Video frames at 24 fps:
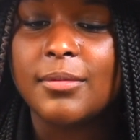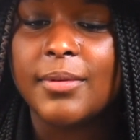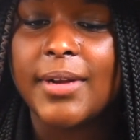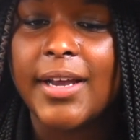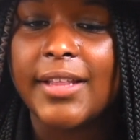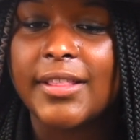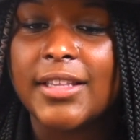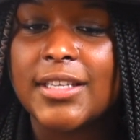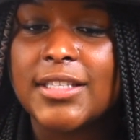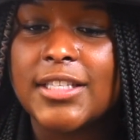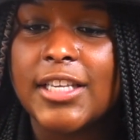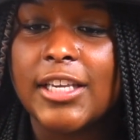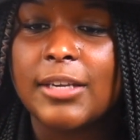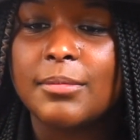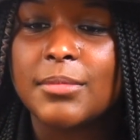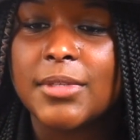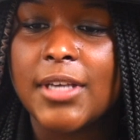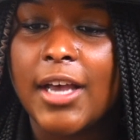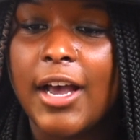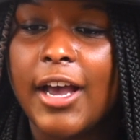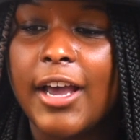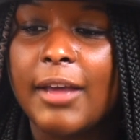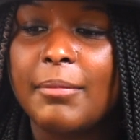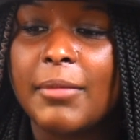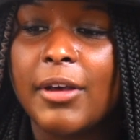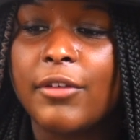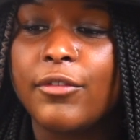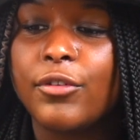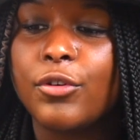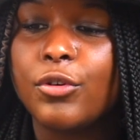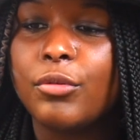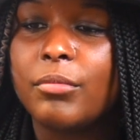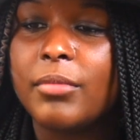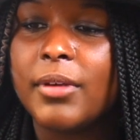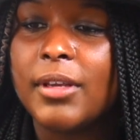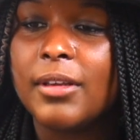but at the same time, I
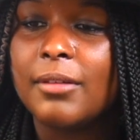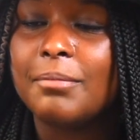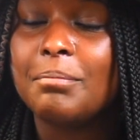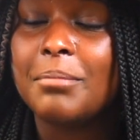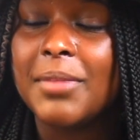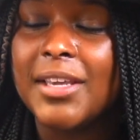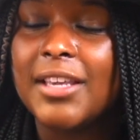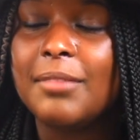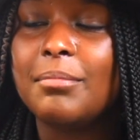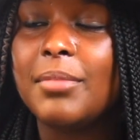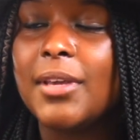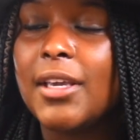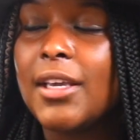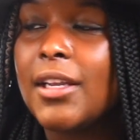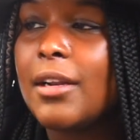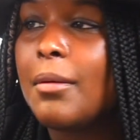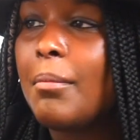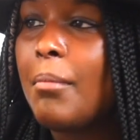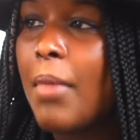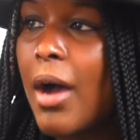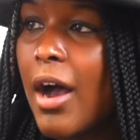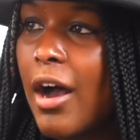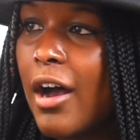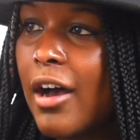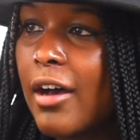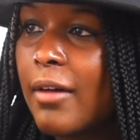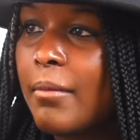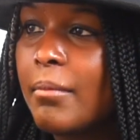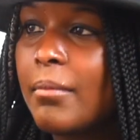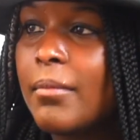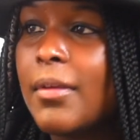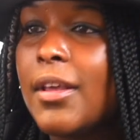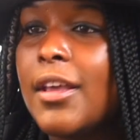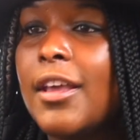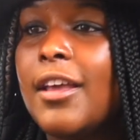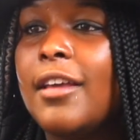feel me being a
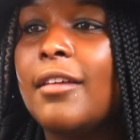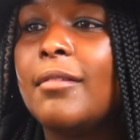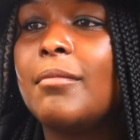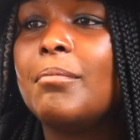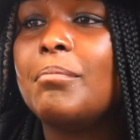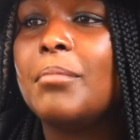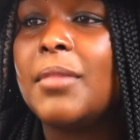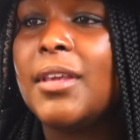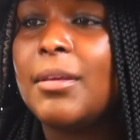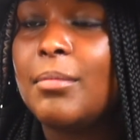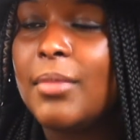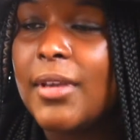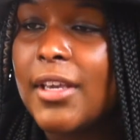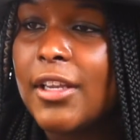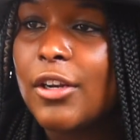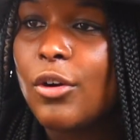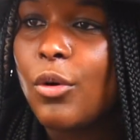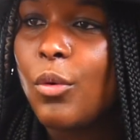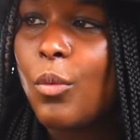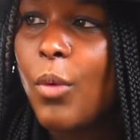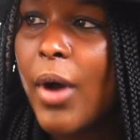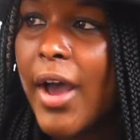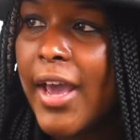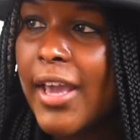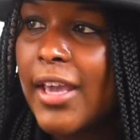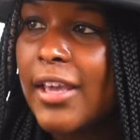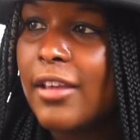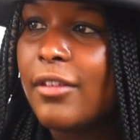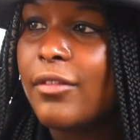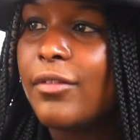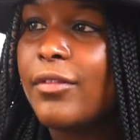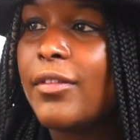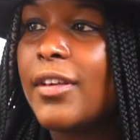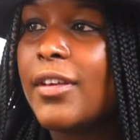mom, me being a wife